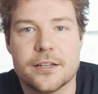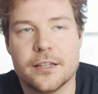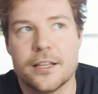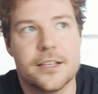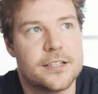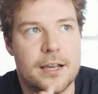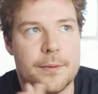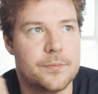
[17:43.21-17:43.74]

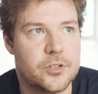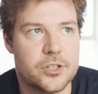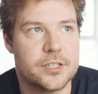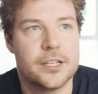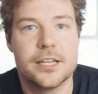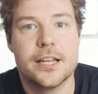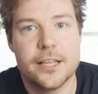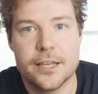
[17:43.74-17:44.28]
unless I'm just
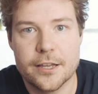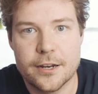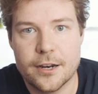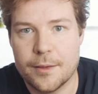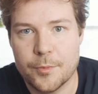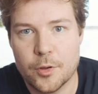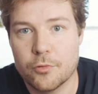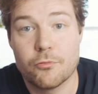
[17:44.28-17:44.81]
an idiot and
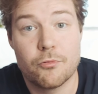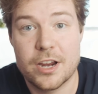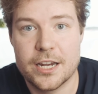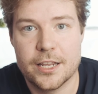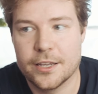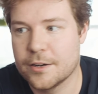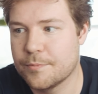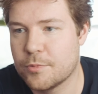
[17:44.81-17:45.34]
I'm not
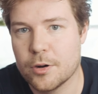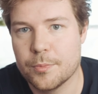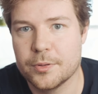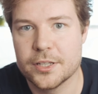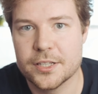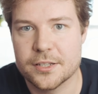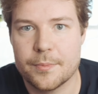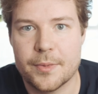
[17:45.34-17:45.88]
reading it
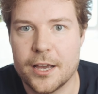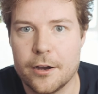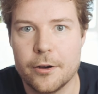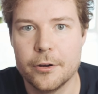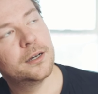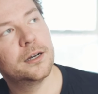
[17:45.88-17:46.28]
properly somehow.